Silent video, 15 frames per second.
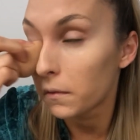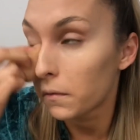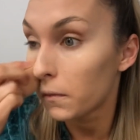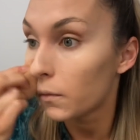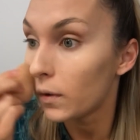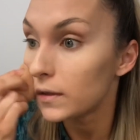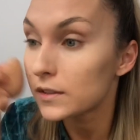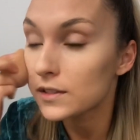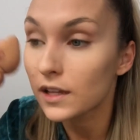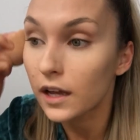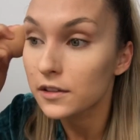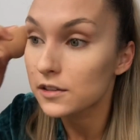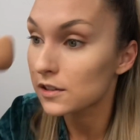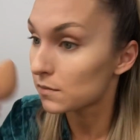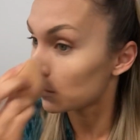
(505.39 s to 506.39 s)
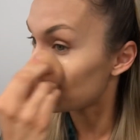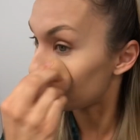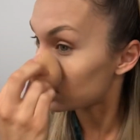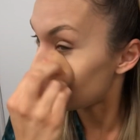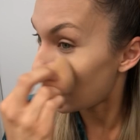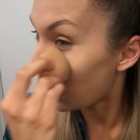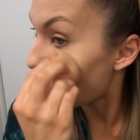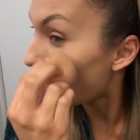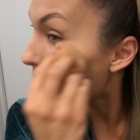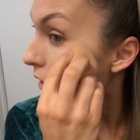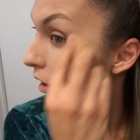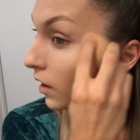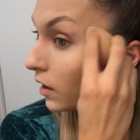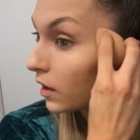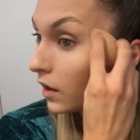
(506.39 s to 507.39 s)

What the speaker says: Once that's smoothed out,